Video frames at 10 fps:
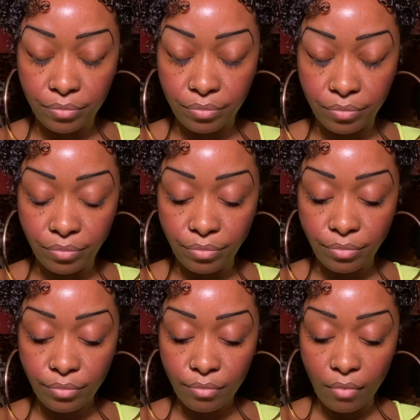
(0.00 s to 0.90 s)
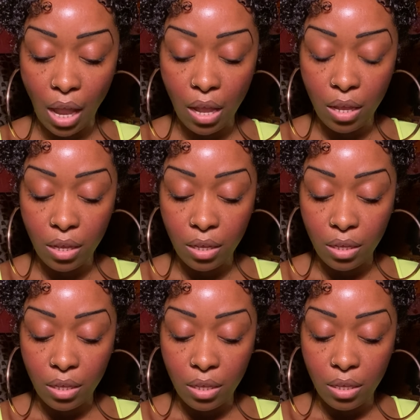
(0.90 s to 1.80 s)

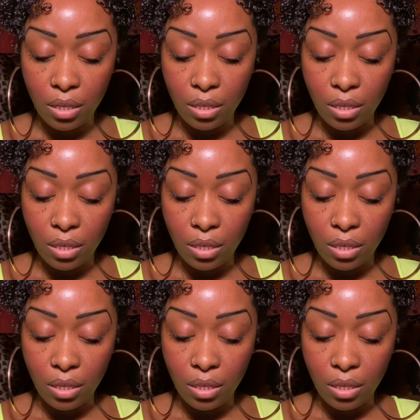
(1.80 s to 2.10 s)
Nobody speaks.